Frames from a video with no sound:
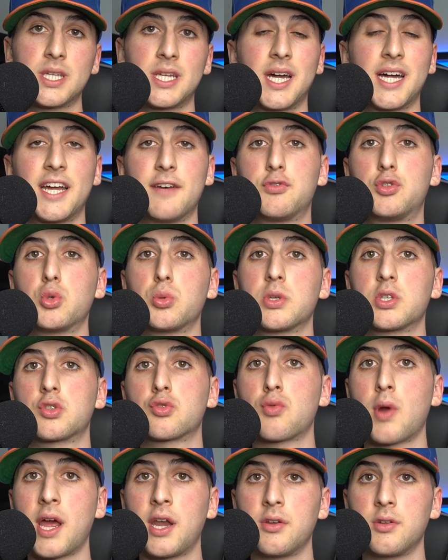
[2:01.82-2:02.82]
did not have Julius
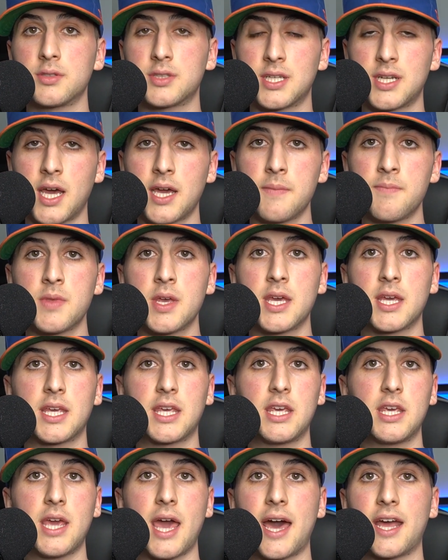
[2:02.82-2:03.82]
Randle tonight.
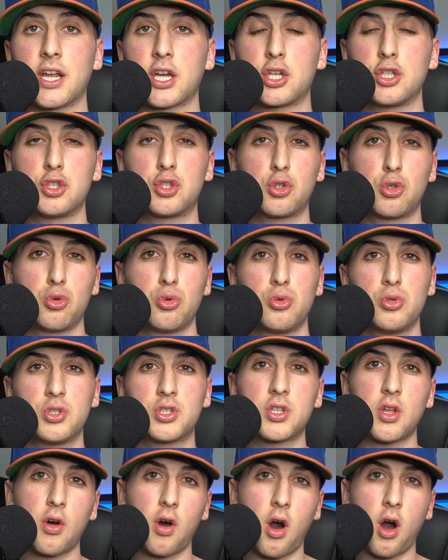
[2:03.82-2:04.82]
He had a
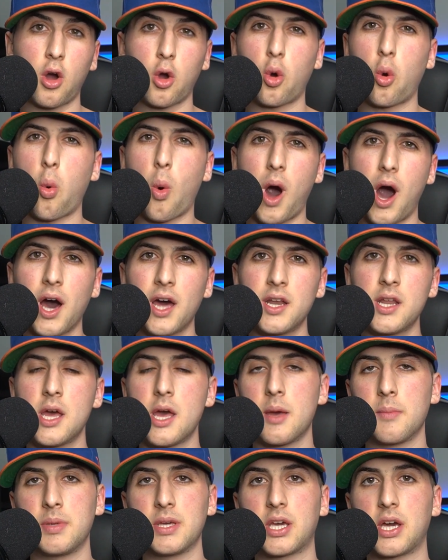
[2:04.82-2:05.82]
contused uh, quad
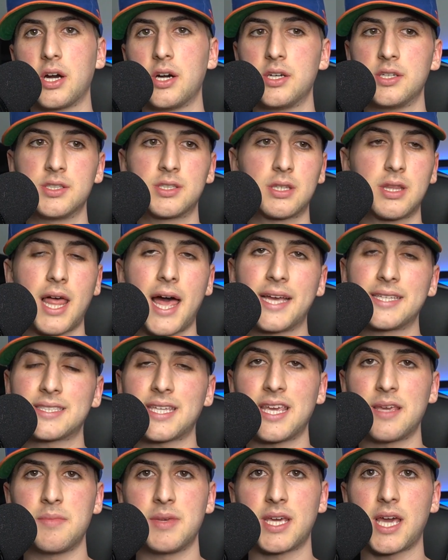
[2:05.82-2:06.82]
because last
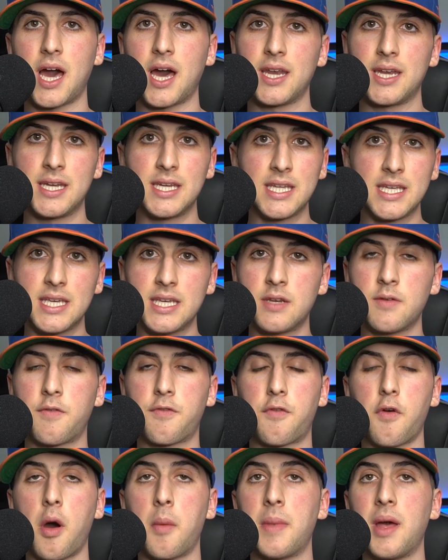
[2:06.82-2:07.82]
game he got kneed
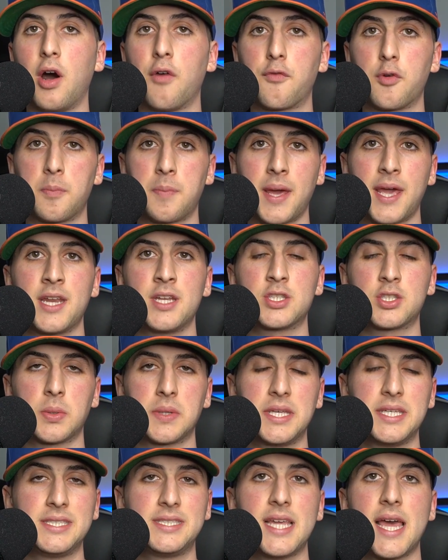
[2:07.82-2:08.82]
from Elfrid Payton Hayden, so
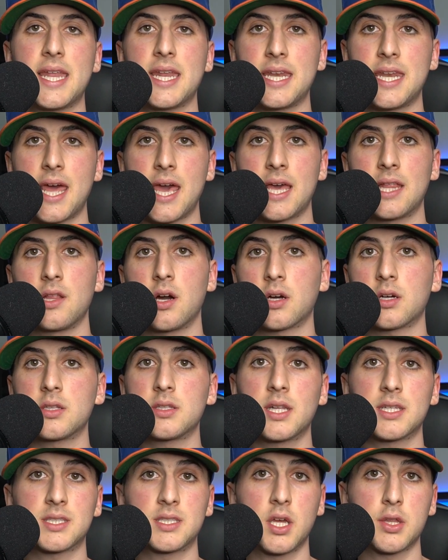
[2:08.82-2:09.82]
he's day to day.
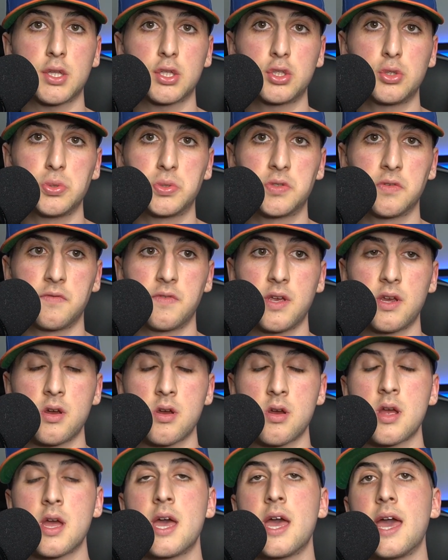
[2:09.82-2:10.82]
Luckily, that's nothing too
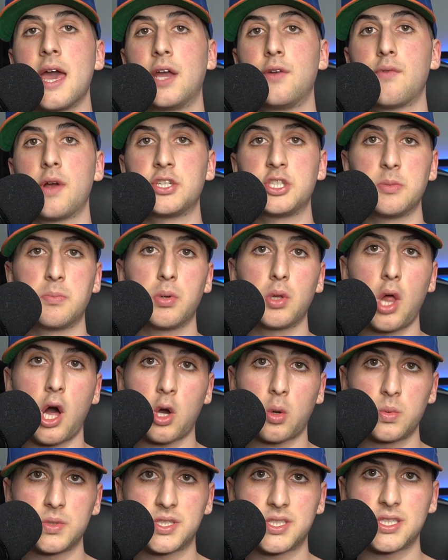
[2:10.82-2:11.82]
severe. And Reggie
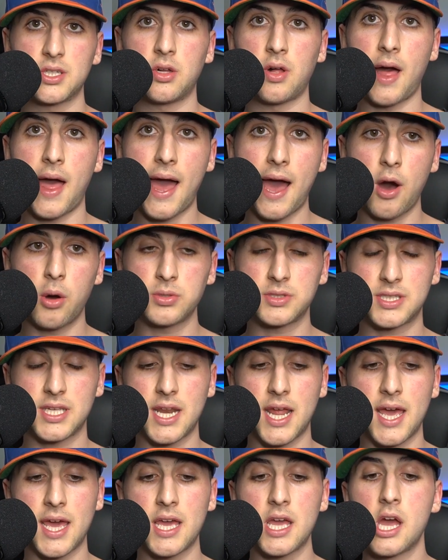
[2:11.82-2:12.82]
Bullock was still out
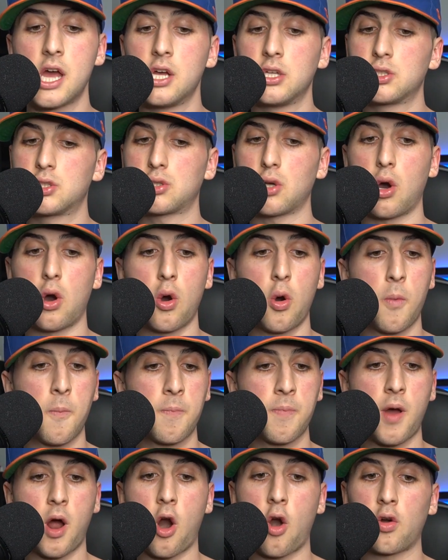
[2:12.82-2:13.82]
today. So
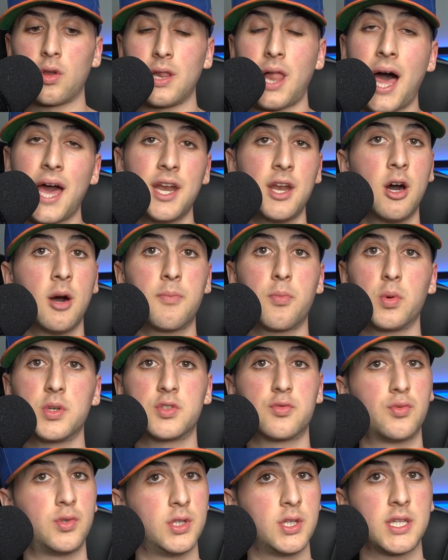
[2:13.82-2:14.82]
our lineup
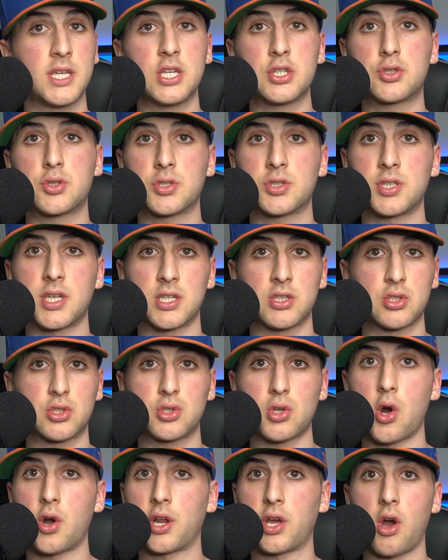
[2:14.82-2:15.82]
was really interesting to
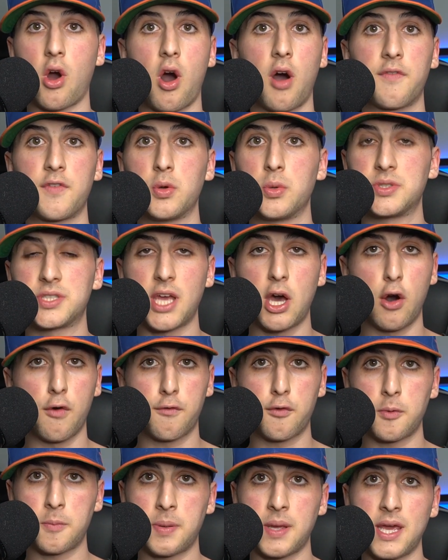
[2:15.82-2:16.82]
starting off. It was
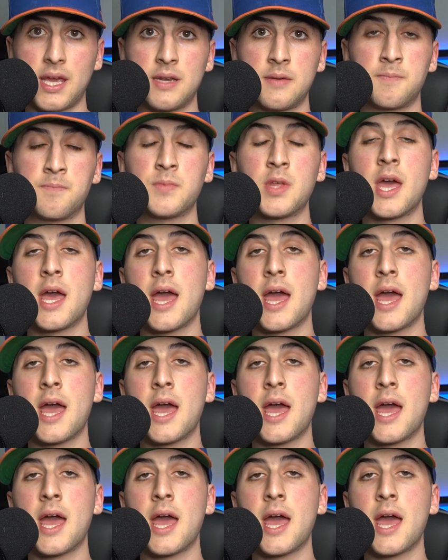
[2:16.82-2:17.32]
Elfrid Payton,